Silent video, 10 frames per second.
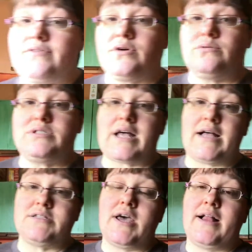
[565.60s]
of those
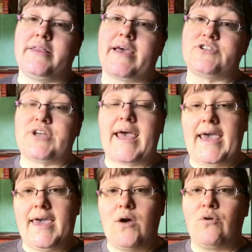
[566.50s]
as your healthy extra A,